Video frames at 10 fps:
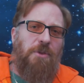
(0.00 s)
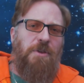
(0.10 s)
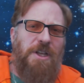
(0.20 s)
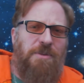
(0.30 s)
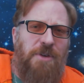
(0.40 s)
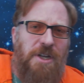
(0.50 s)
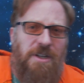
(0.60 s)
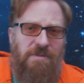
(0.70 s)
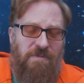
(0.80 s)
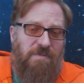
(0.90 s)
real thing that
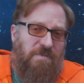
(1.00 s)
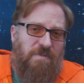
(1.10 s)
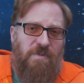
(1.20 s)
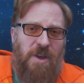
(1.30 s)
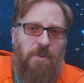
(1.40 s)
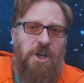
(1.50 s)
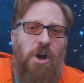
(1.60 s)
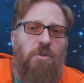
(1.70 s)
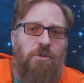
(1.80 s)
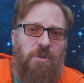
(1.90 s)
we
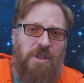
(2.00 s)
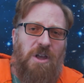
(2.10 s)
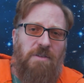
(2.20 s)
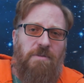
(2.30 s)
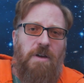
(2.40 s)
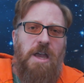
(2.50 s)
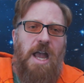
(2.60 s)
go through in life.